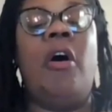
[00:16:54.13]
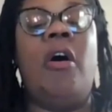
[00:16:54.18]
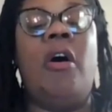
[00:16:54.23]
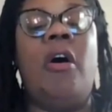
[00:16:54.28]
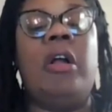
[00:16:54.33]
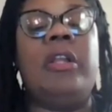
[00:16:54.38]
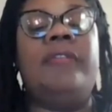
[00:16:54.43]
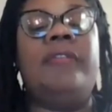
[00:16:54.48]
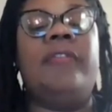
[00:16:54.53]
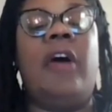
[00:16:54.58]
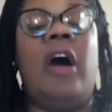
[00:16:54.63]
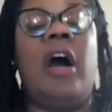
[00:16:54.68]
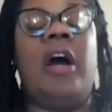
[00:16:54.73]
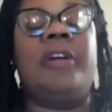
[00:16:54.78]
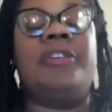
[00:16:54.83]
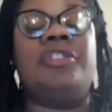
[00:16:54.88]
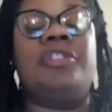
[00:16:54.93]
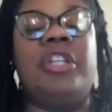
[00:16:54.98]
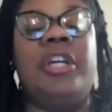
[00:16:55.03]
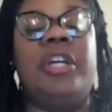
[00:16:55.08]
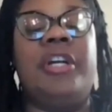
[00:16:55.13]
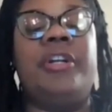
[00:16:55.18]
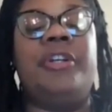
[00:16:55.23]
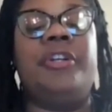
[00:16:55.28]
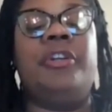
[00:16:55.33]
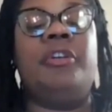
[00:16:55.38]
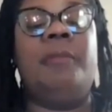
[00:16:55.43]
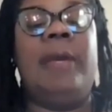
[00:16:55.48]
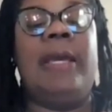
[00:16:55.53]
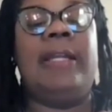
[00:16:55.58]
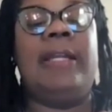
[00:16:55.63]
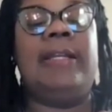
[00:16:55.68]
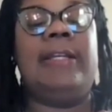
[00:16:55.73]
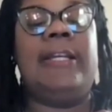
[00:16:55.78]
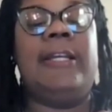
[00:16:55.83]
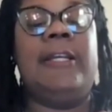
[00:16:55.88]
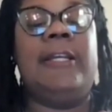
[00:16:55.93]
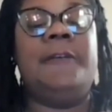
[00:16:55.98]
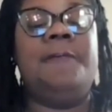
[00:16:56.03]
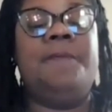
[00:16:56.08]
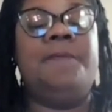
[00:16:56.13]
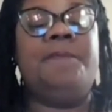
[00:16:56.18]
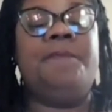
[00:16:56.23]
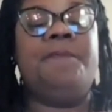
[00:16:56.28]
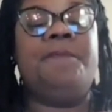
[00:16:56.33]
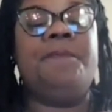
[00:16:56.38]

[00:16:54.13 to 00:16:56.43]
all of our shared humanity.